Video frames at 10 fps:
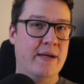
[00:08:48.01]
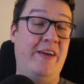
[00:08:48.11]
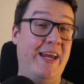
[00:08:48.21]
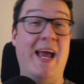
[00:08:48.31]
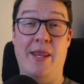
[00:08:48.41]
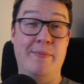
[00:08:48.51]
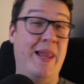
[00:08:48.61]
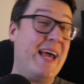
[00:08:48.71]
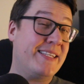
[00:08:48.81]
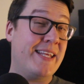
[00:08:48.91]
If you can get them
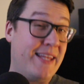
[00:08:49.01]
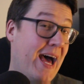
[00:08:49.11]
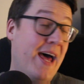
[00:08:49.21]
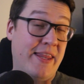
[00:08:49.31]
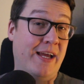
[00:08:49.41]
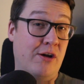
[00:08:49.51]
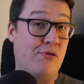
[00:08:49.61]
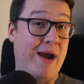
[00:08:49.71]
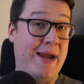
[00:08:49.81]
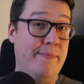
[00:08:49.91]
less than that, then
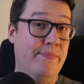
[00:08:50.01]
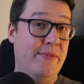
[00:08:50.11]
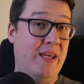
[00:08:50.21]
great.